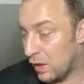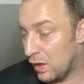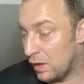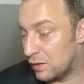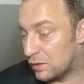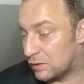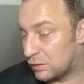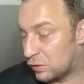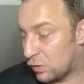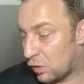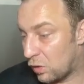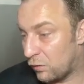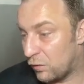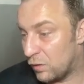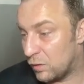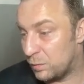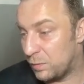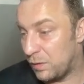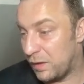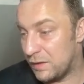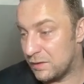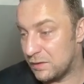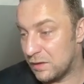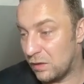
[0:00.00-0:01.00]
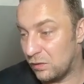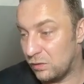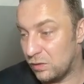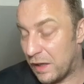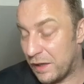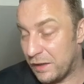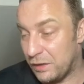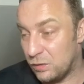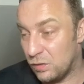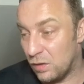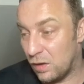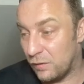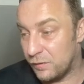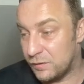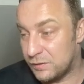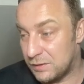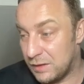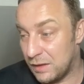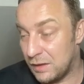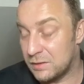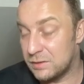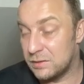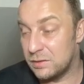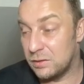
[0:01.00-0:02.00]
Stockfish plays now knight to
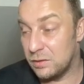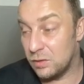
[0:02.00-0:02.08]
f6,